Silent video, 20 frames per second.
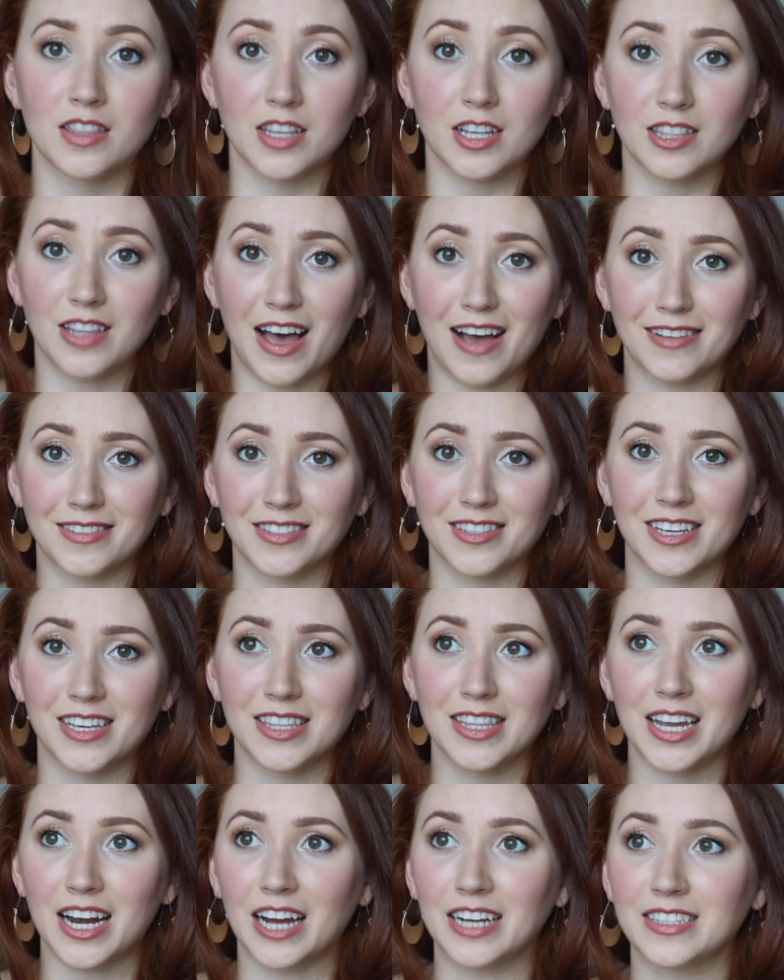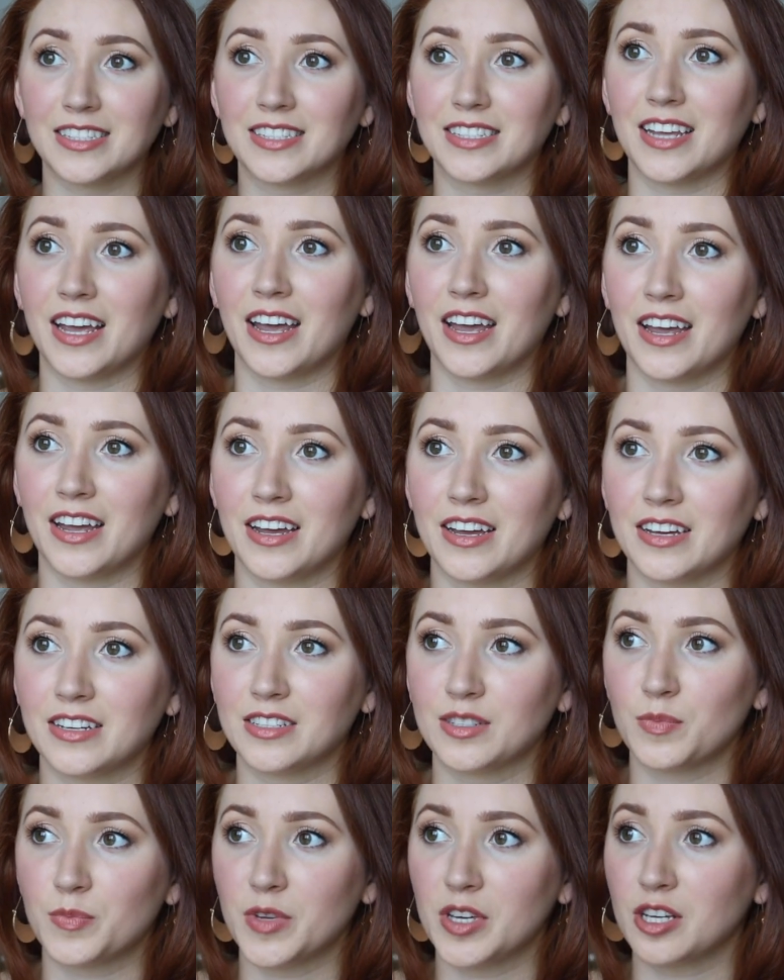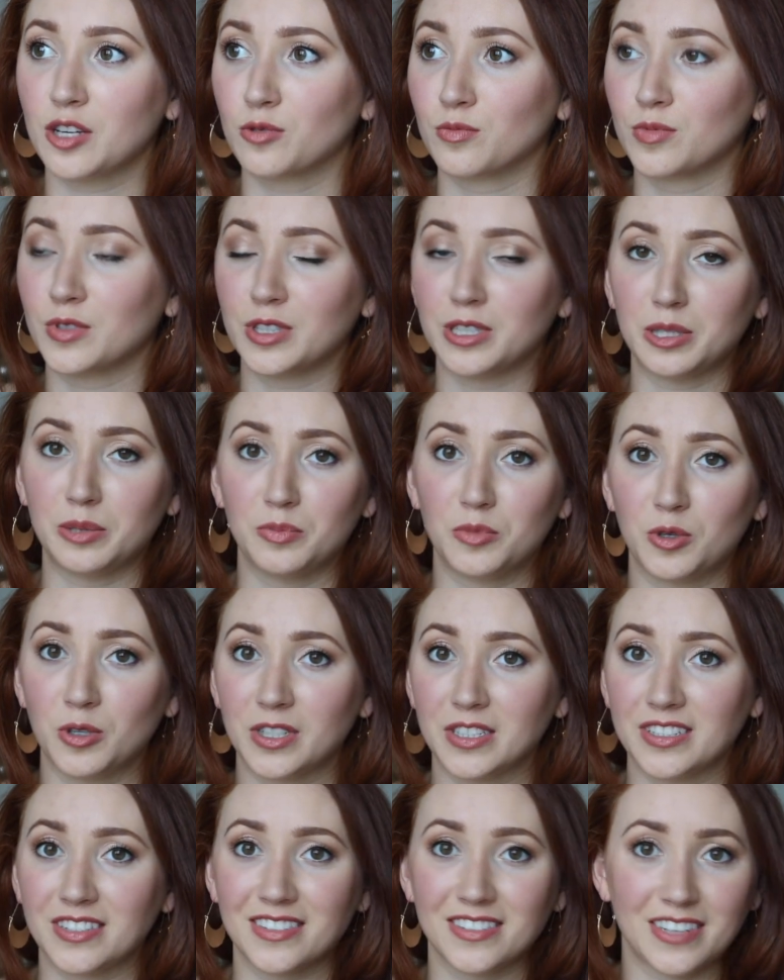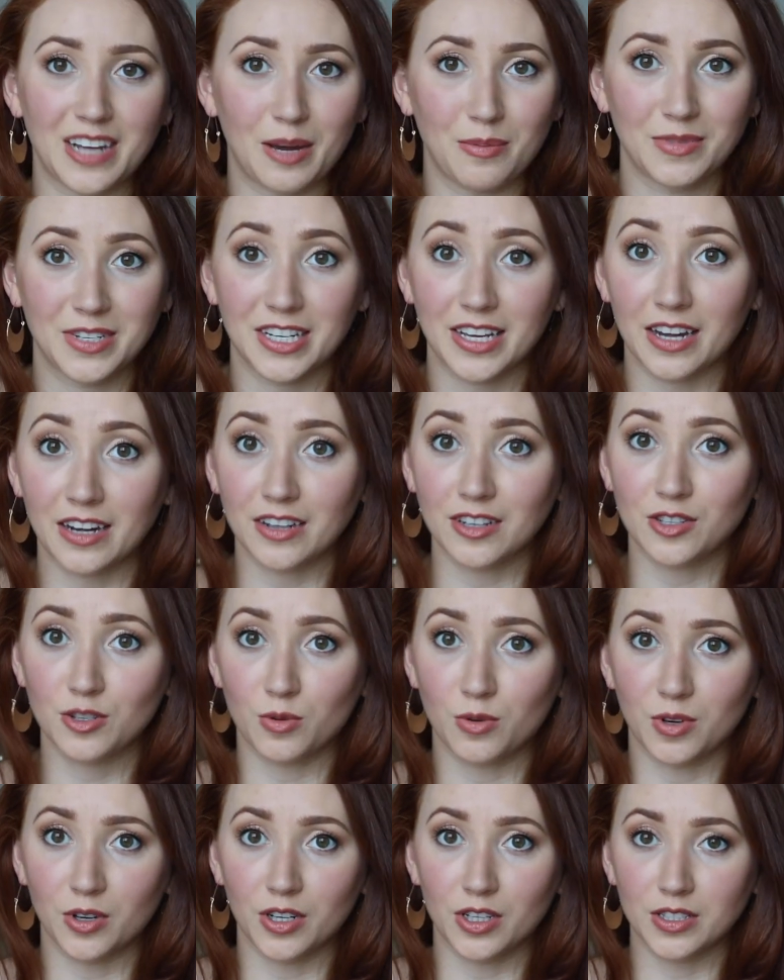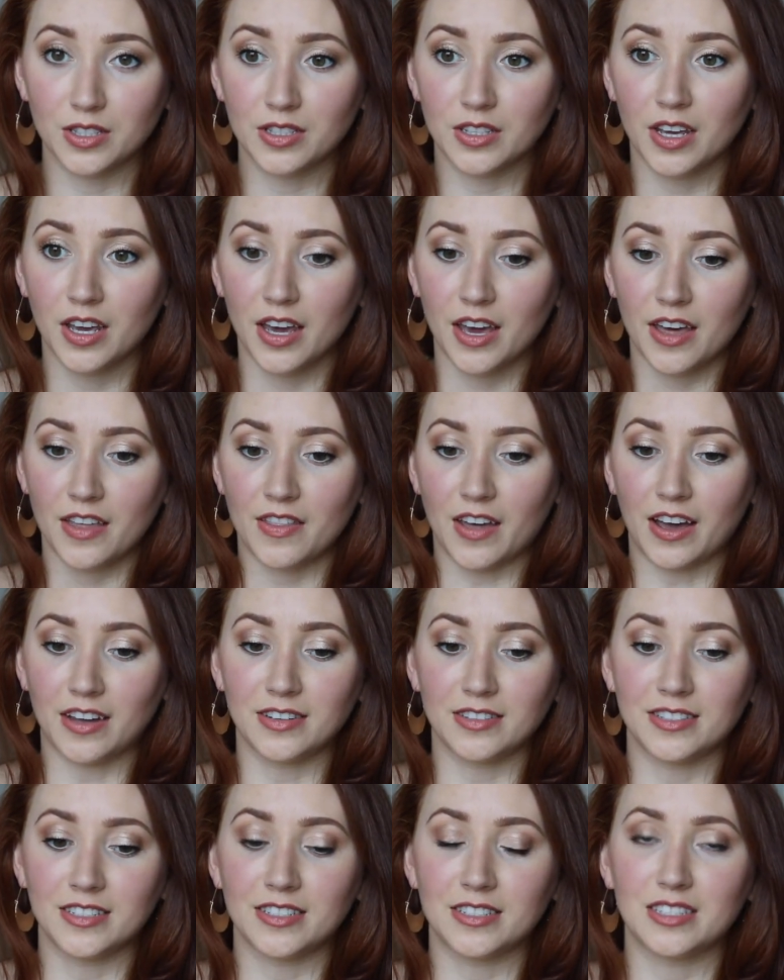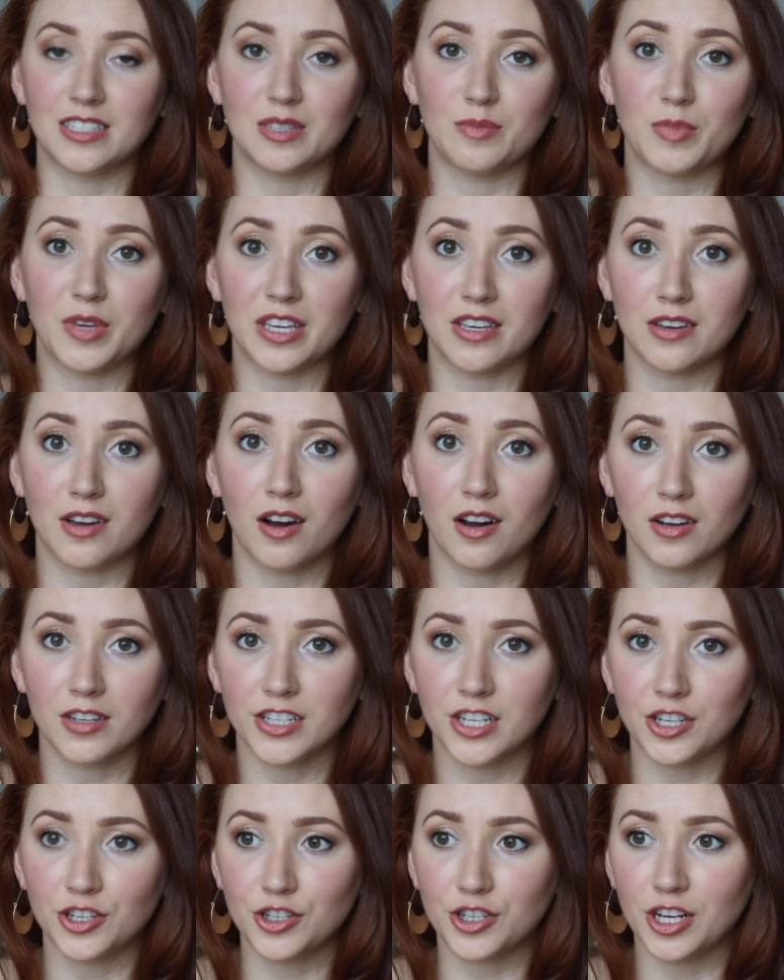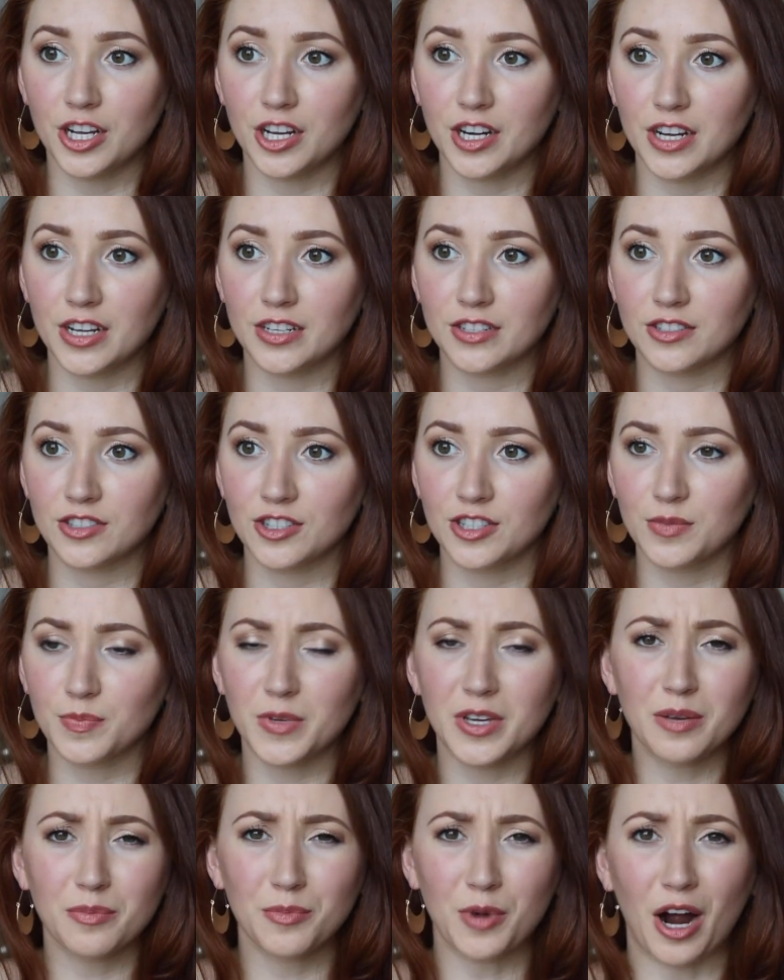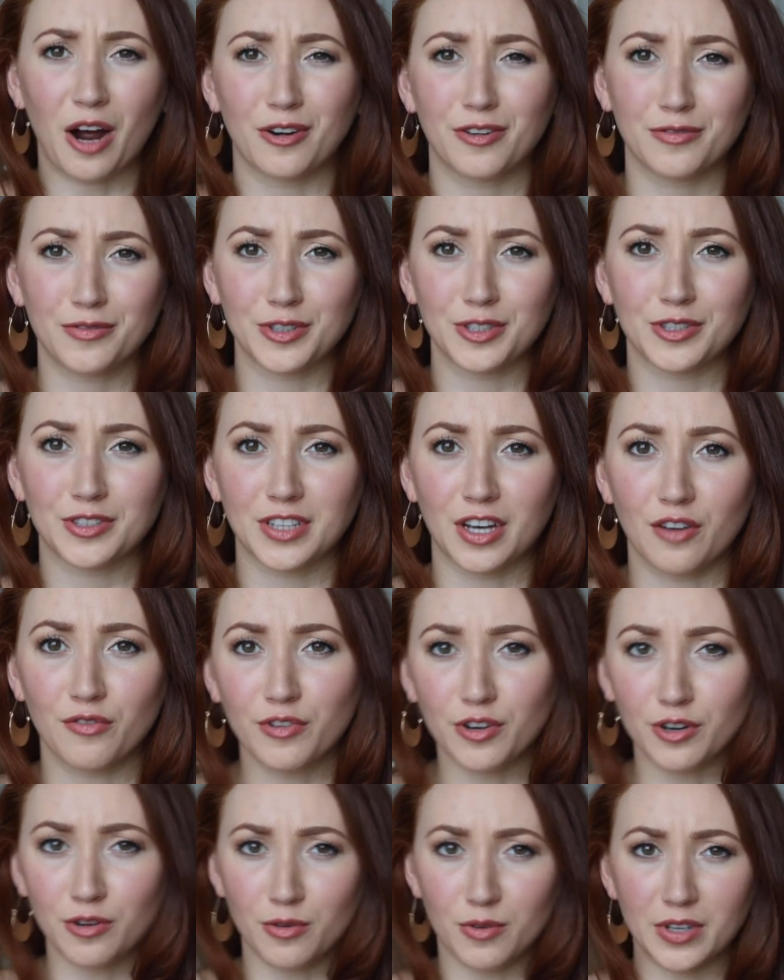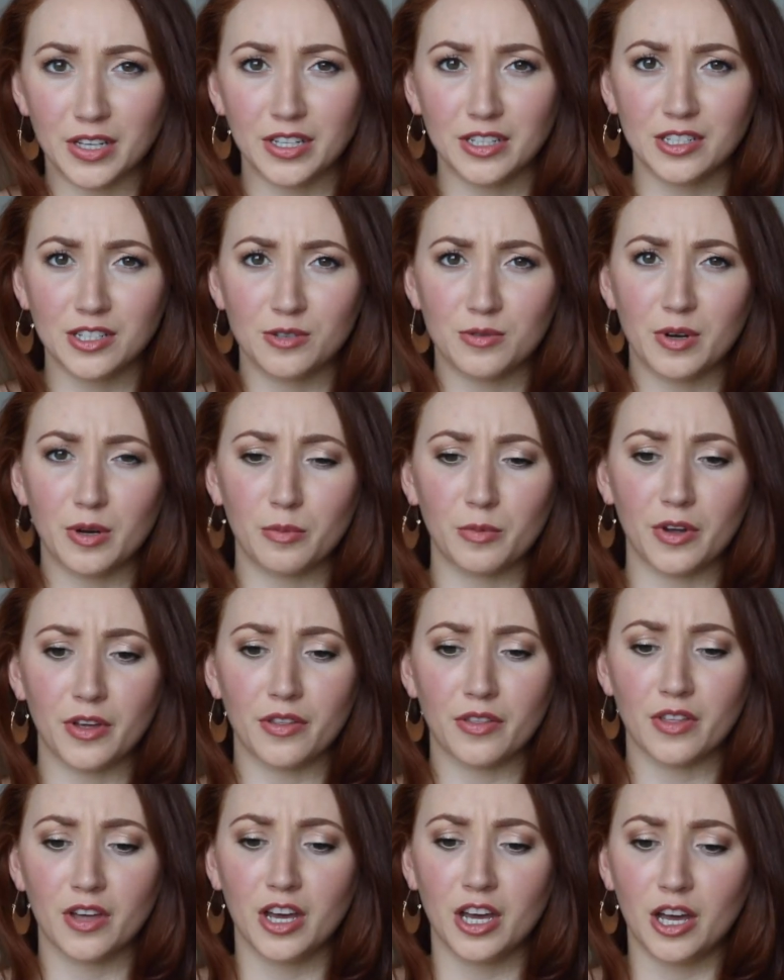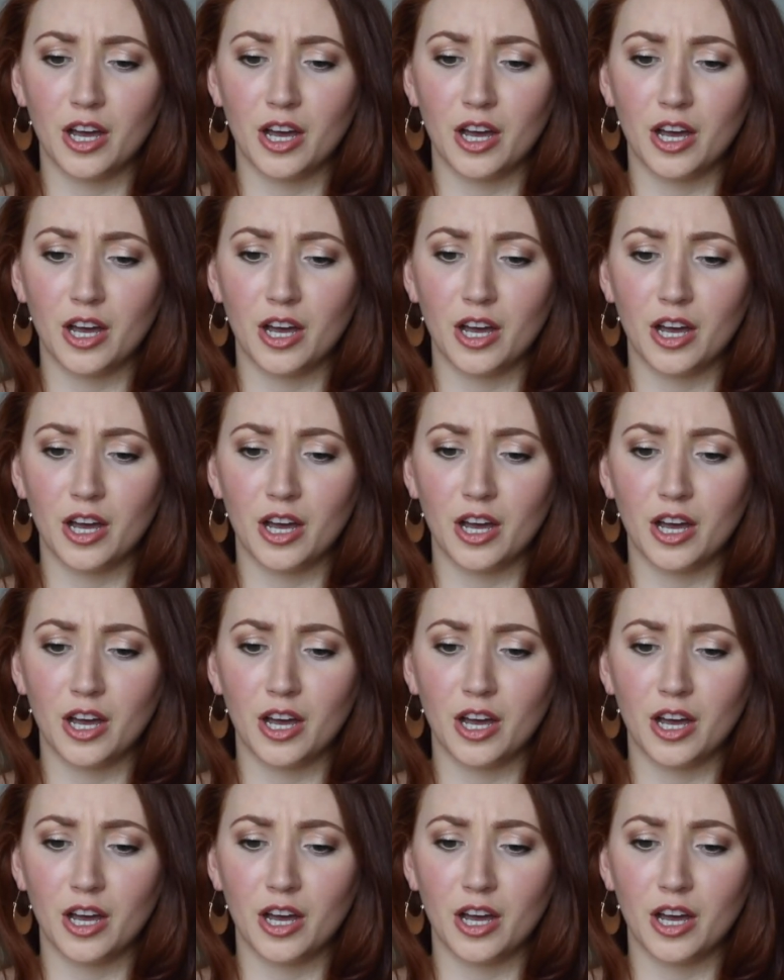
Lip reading: The last thing that I'd say is being a really important step to getting towards that DCP audition is just being proud of yourself and going into it with